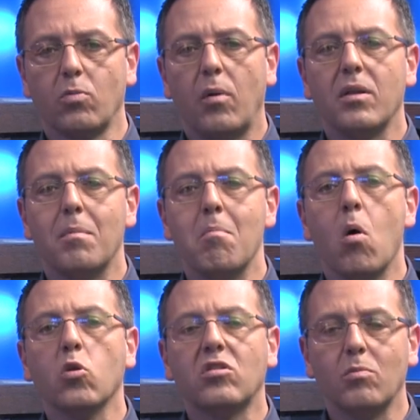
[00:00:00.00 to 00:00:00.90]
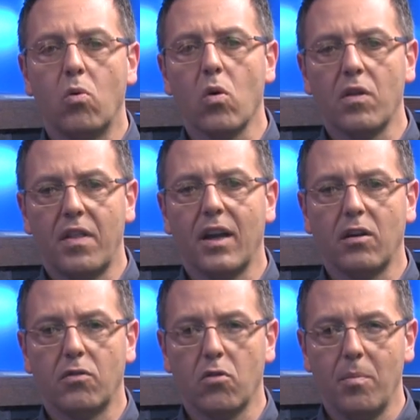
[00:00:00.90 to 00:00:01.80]
is probably the most important
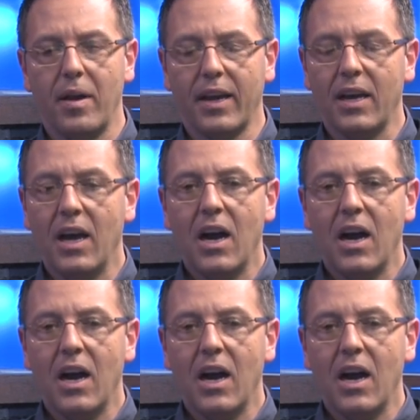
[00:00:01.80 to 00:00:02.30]
thing for me.